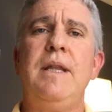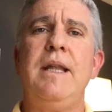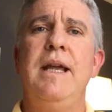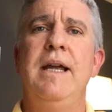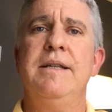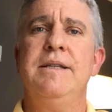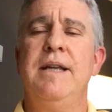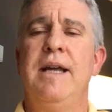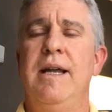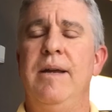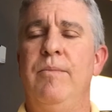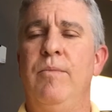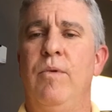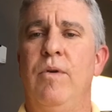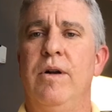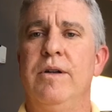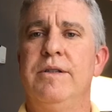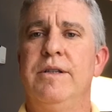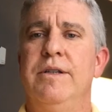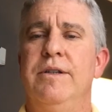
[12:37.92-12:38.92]
as I am
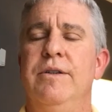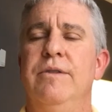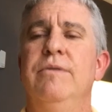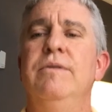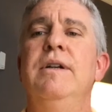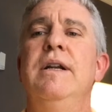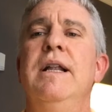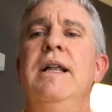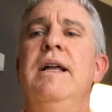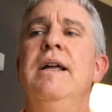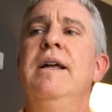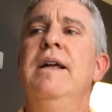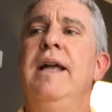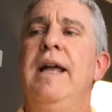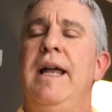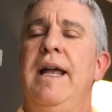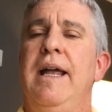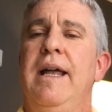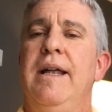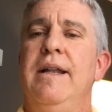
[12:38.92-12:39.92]
wont to do,
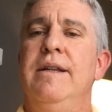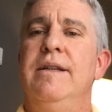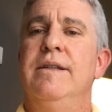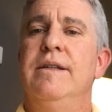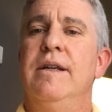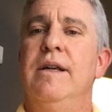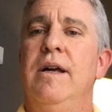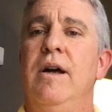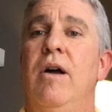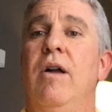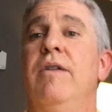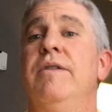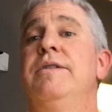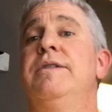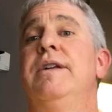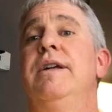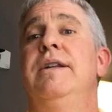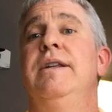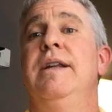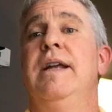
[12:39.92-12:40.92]
and all of a
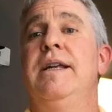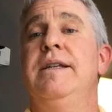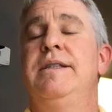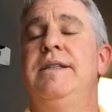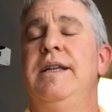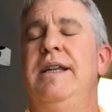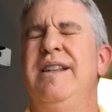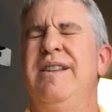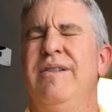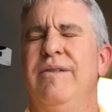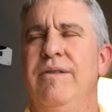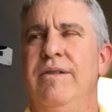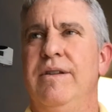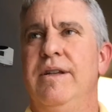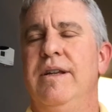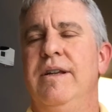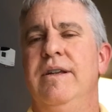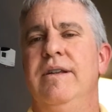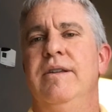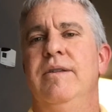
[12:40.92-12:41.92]
sudden I see
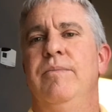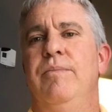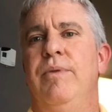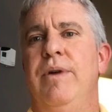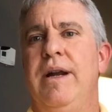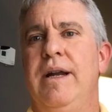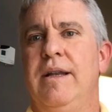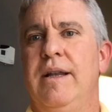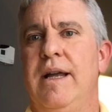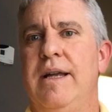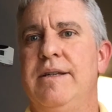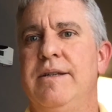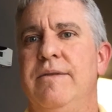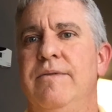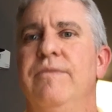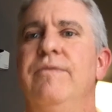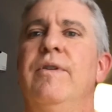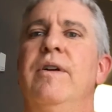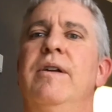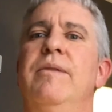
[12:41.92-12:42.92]
the brake lights
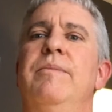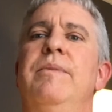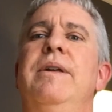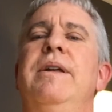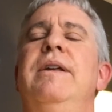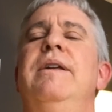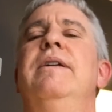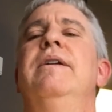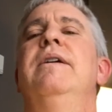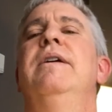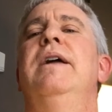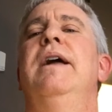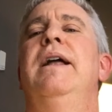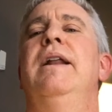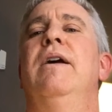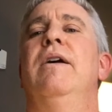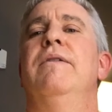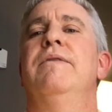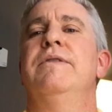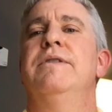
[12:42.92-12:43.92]
in front of me,
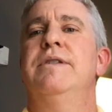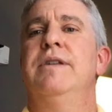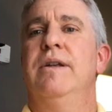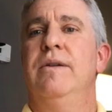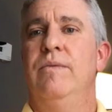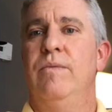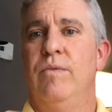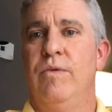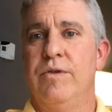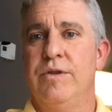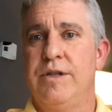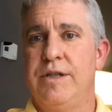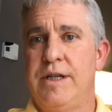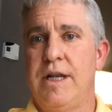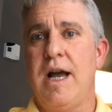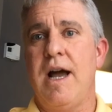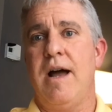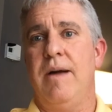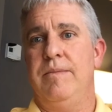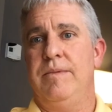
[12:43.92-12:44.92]
and all of a sudden we're
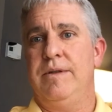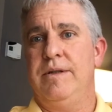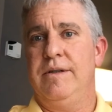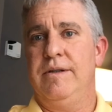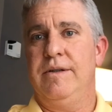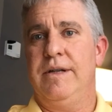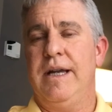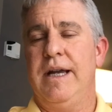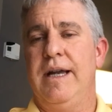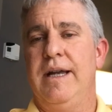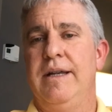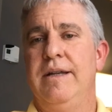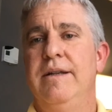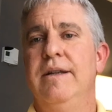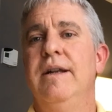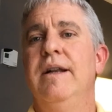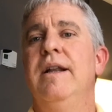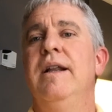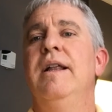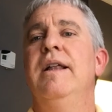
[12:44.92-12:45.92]
stopped. Okay?
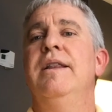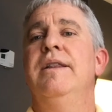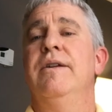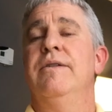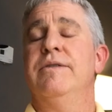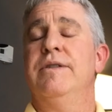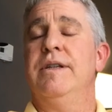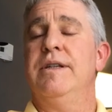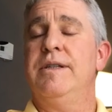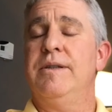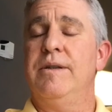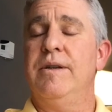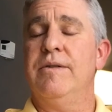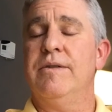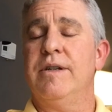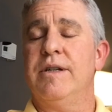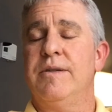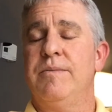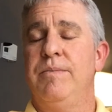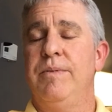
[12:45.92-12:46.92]
There's
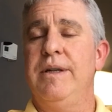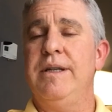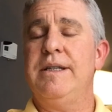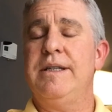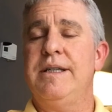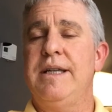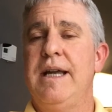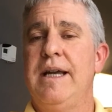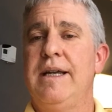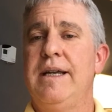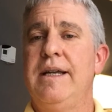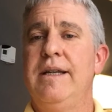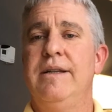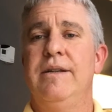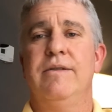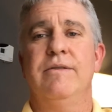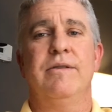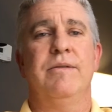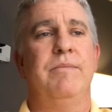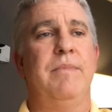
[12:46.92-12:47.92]
a split second,
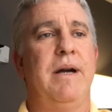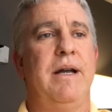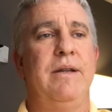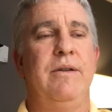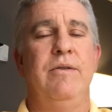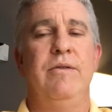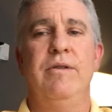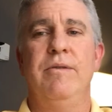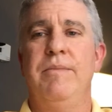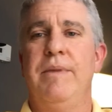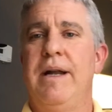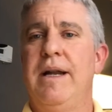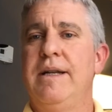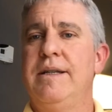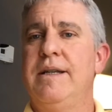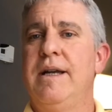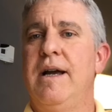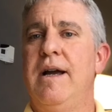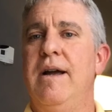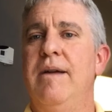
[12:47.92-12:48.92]
there's a minute amount
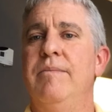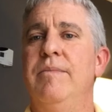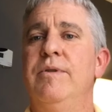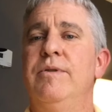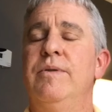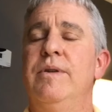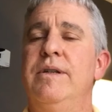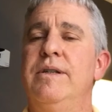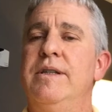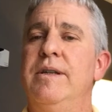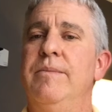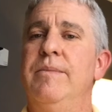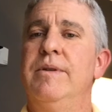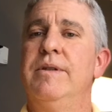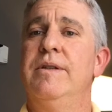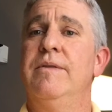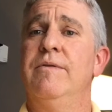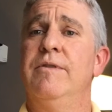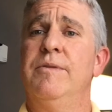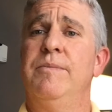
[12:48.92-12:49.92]
of time between
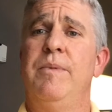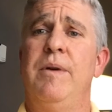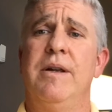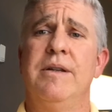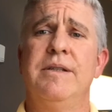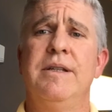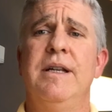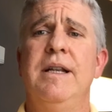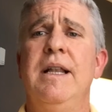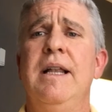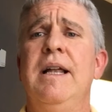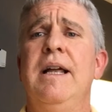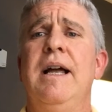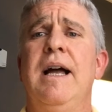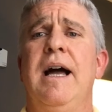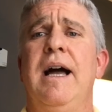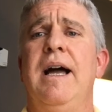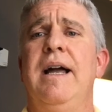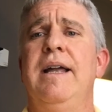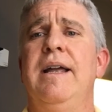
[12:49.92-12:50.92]
stimulus and response.
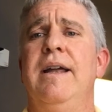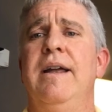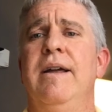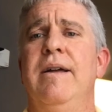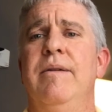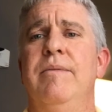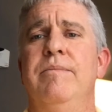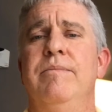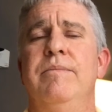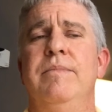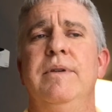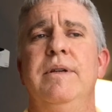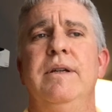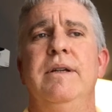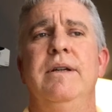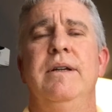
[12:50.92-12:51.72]
I am